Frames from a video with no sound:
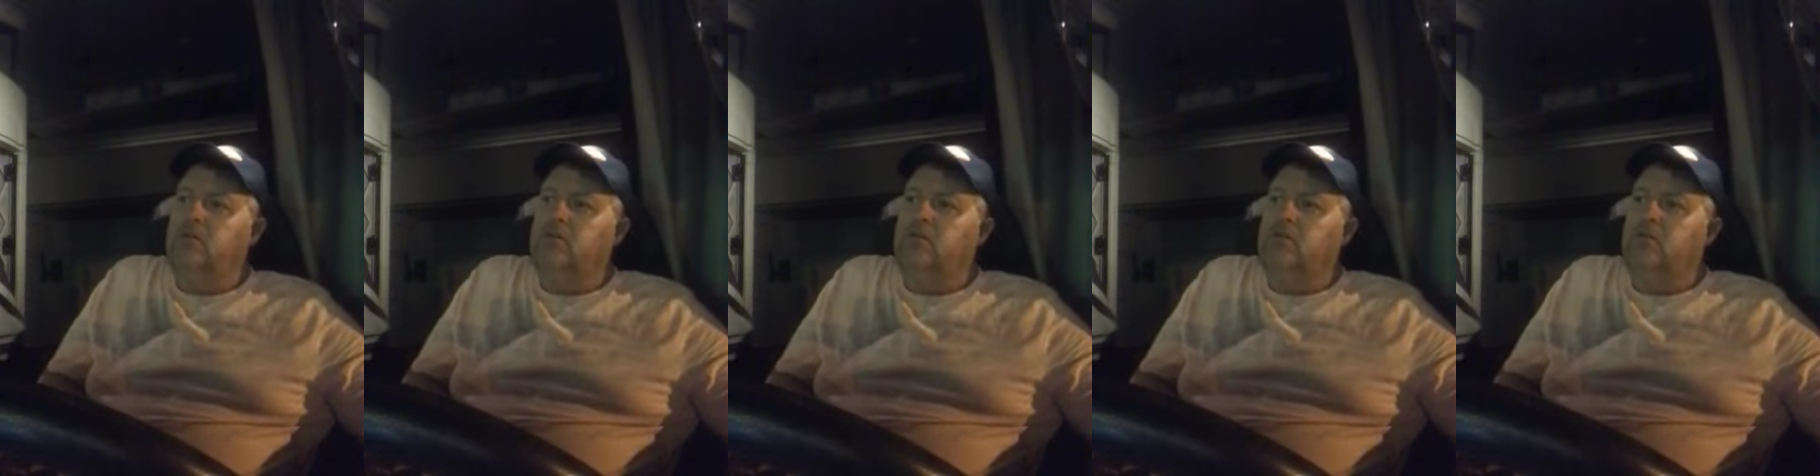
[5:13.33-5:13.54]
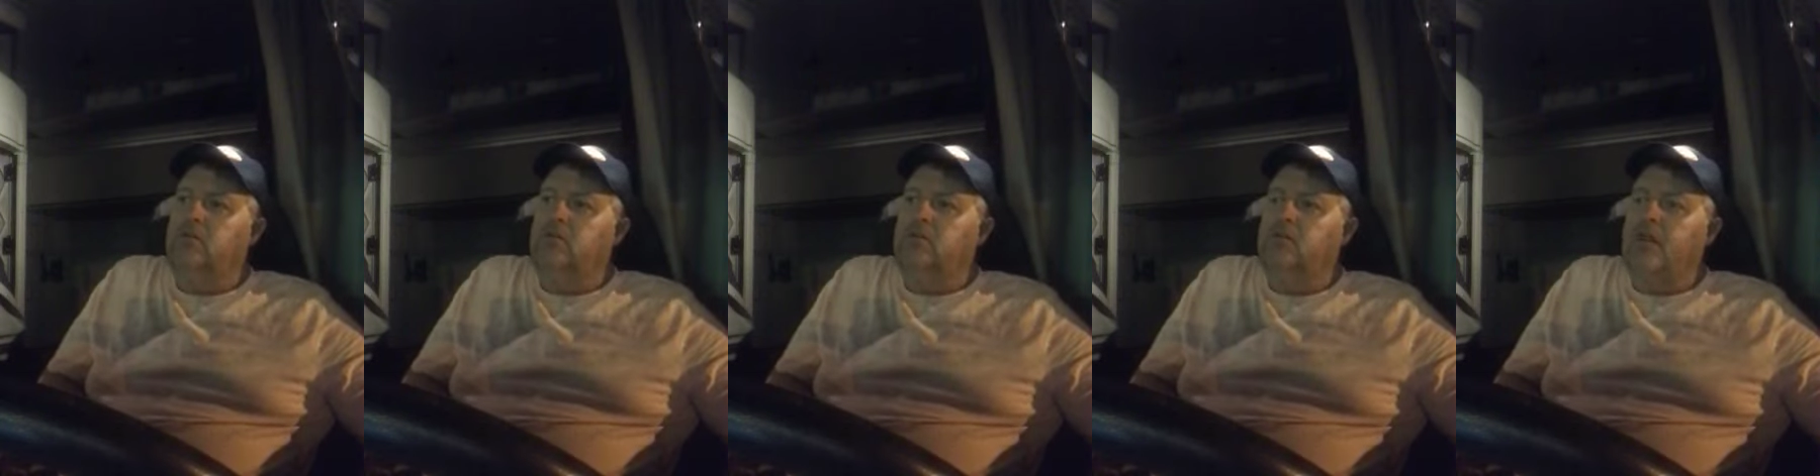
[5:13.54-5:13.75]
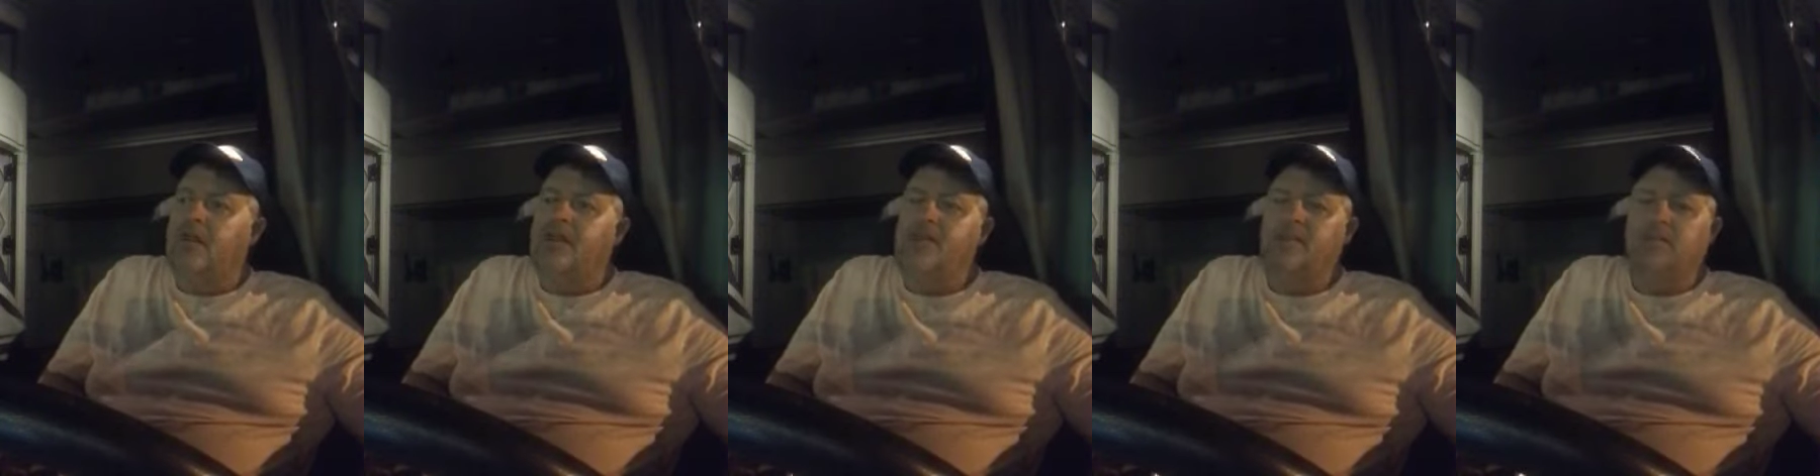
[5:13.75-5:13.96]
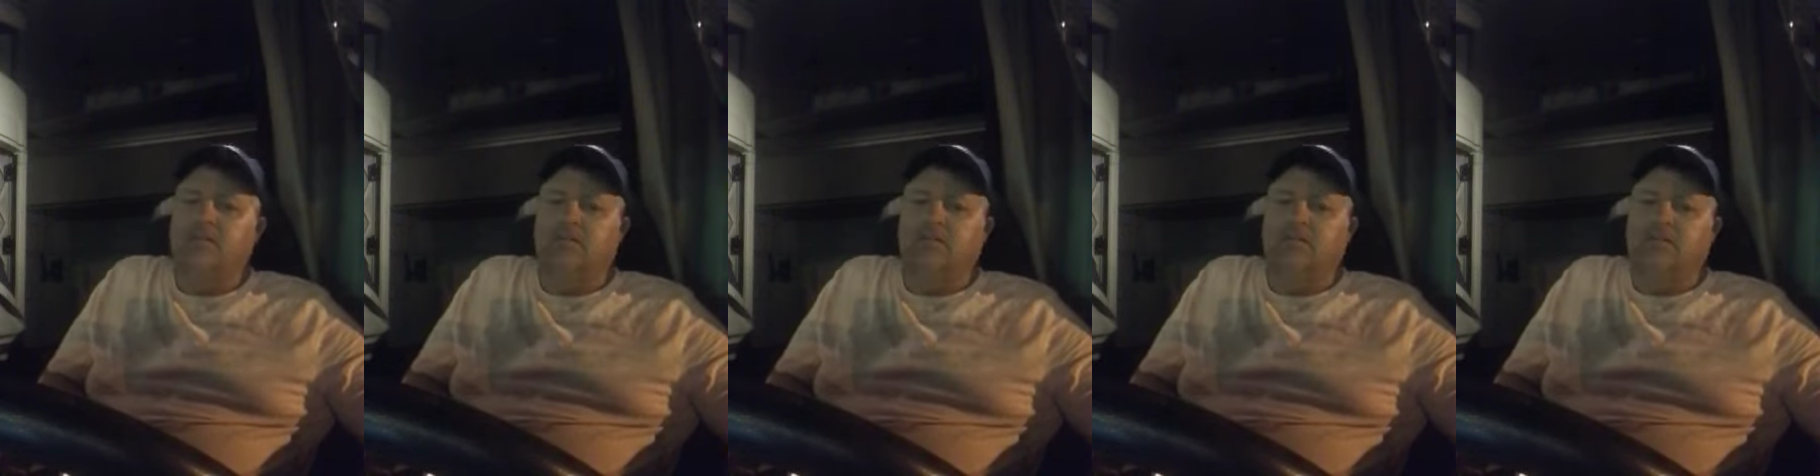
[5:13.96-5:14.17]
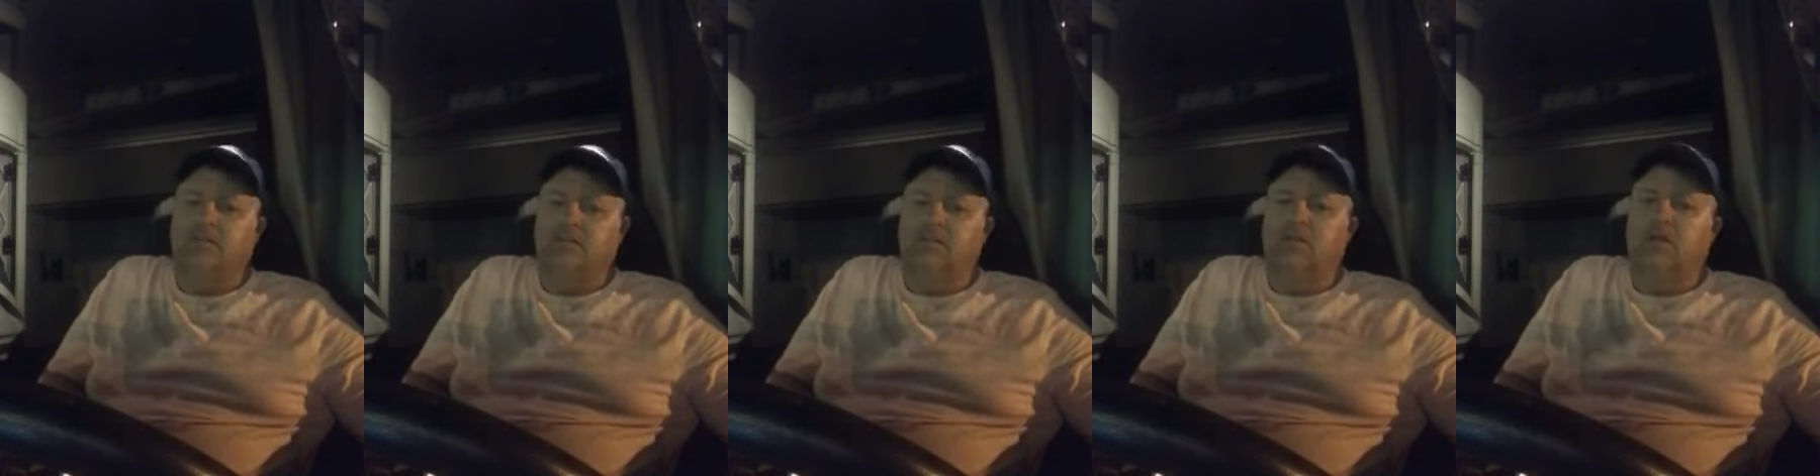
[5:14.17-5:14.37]
late,
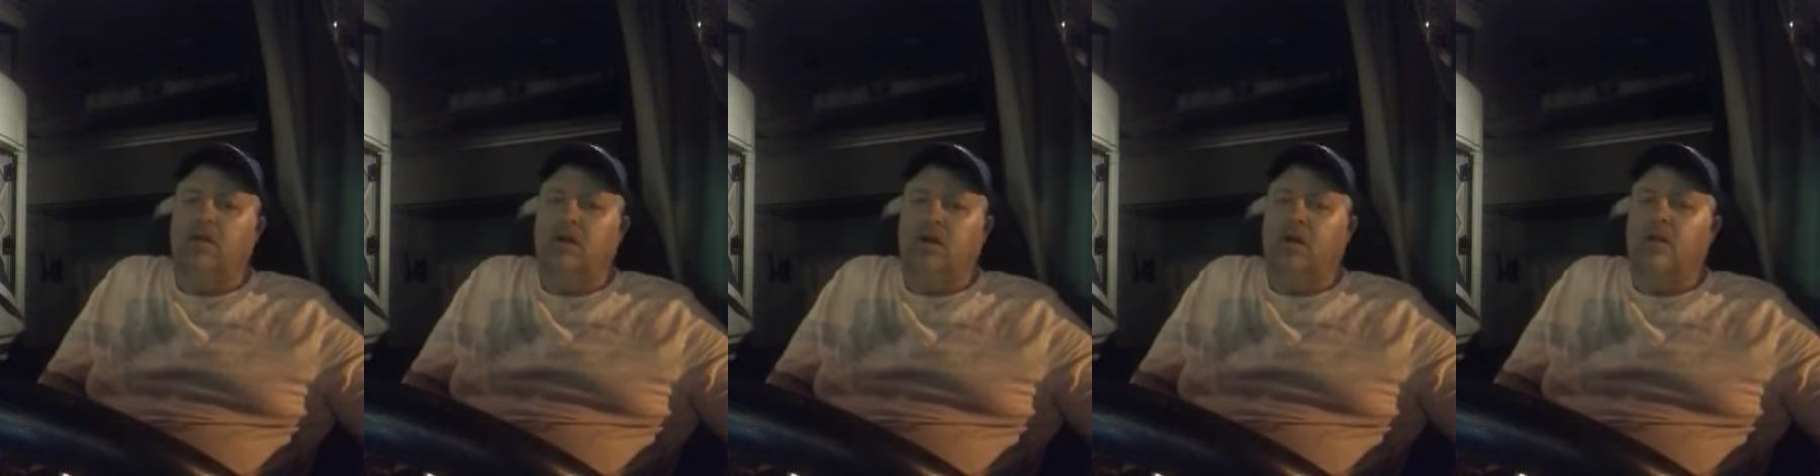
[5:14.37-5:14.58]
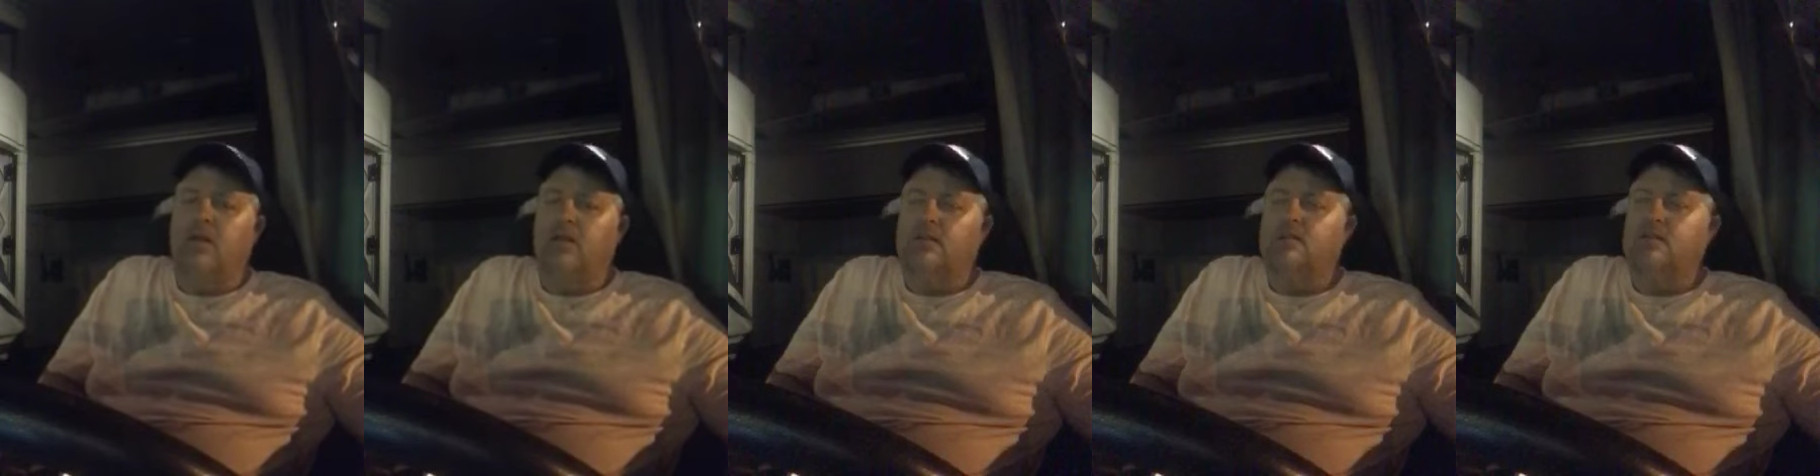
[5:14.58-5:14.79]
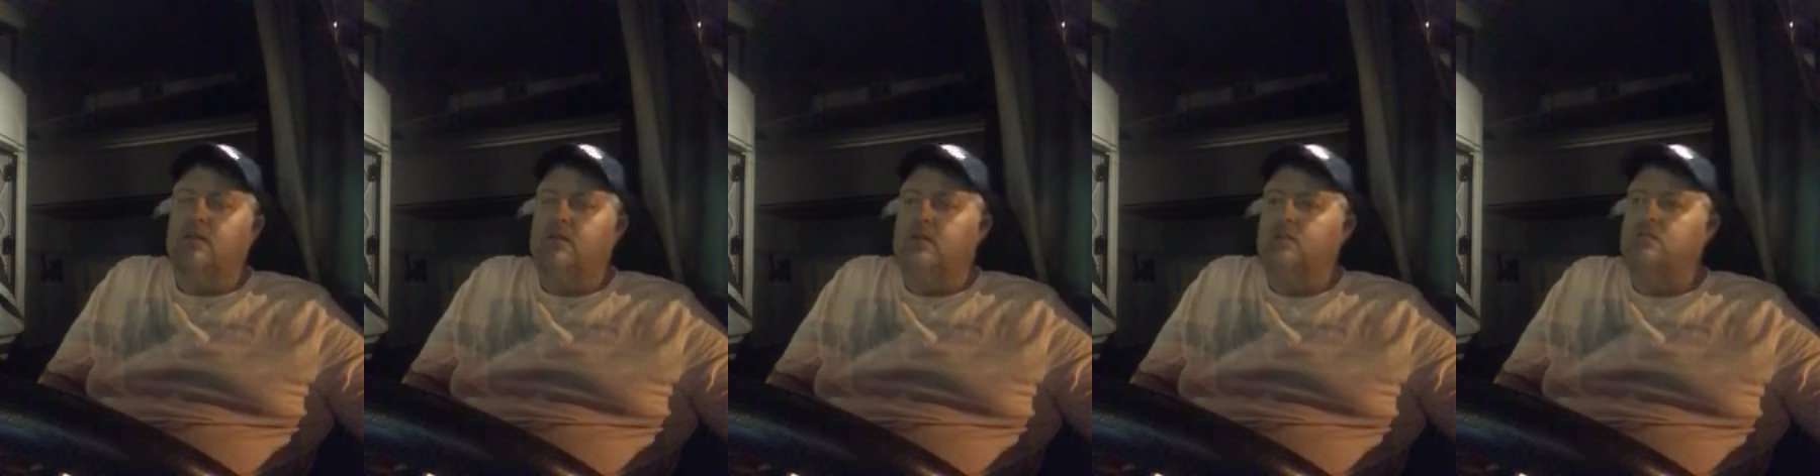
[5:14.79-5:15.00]
like I said,